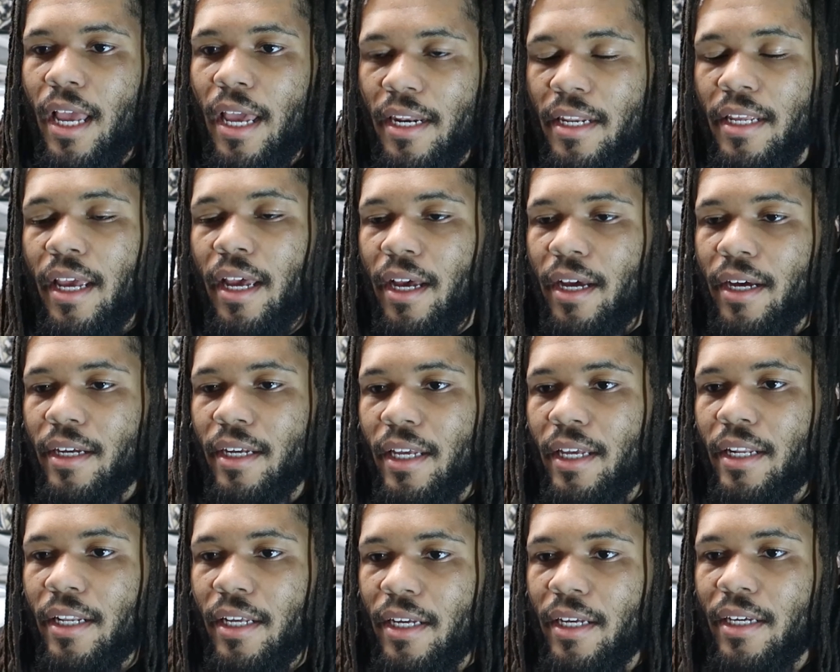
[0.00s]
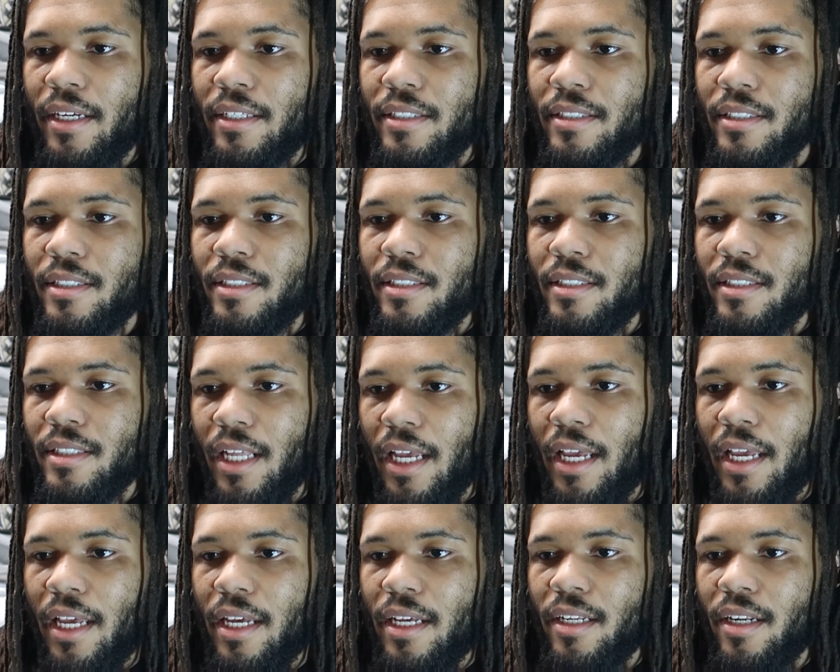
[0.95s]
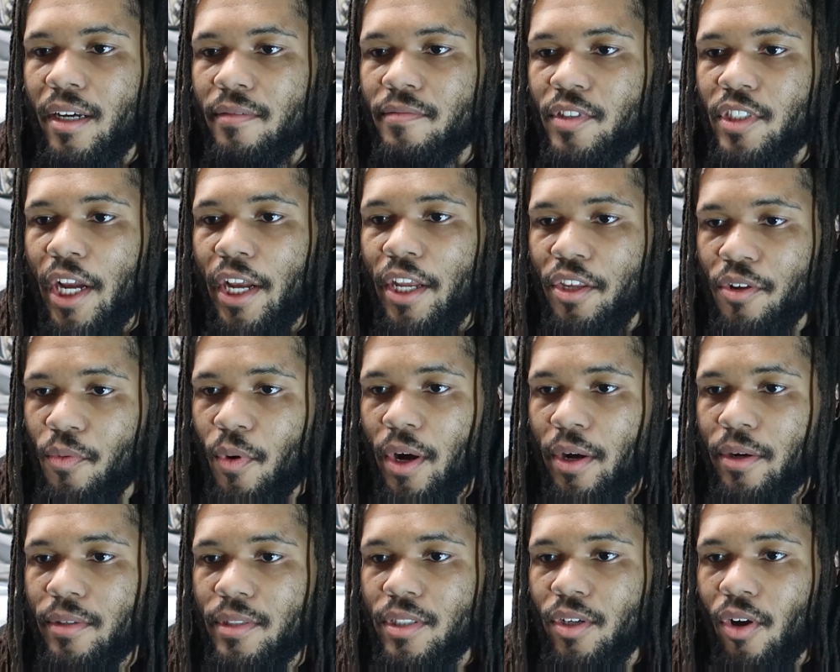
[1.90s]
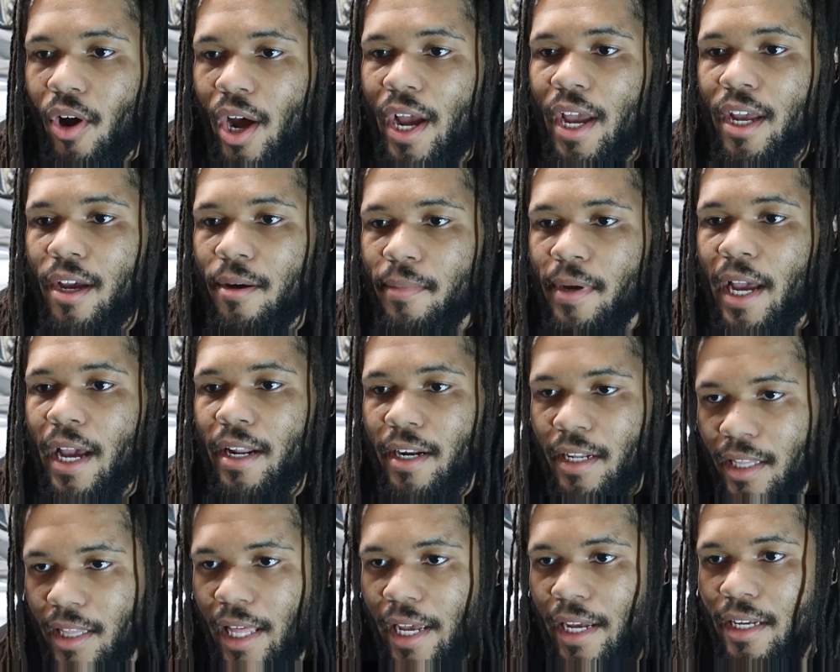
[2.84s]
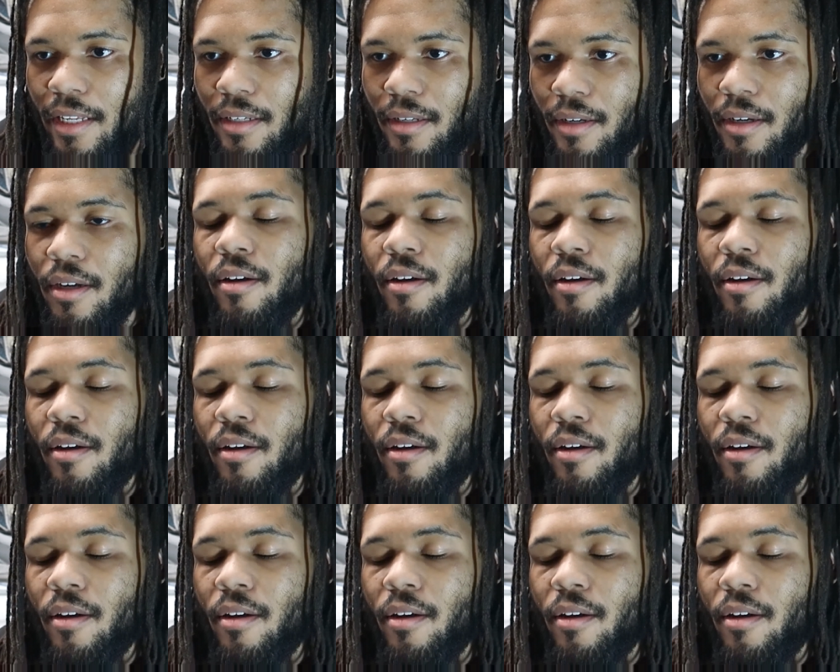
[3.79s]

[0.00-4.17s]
And yeah, it is the end of January, so I am kind of late.